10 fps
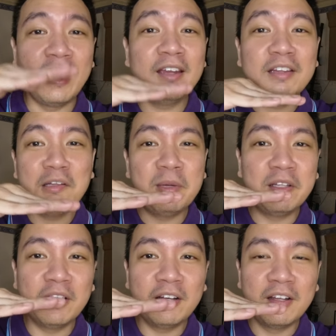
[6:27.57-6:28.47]
and in the
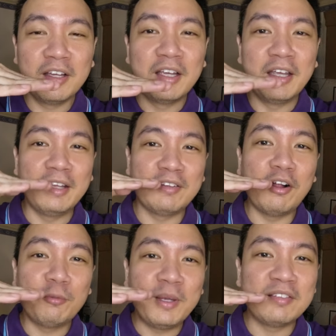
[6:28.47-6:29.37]
middle, it
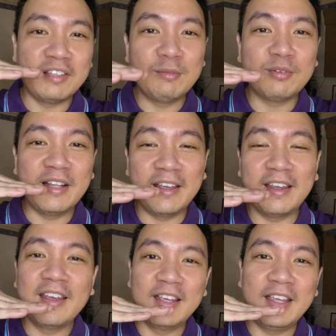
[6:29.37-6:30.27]
always seems like
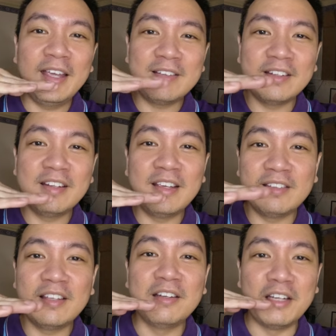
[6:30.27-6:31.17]
it's an
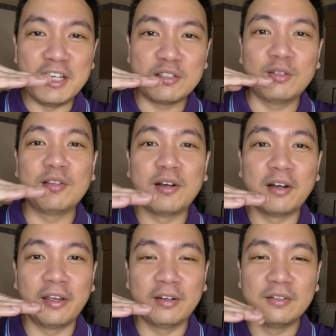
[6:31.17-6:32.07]
easy niche to
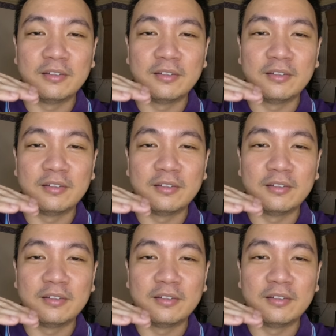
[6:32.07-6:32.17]
target.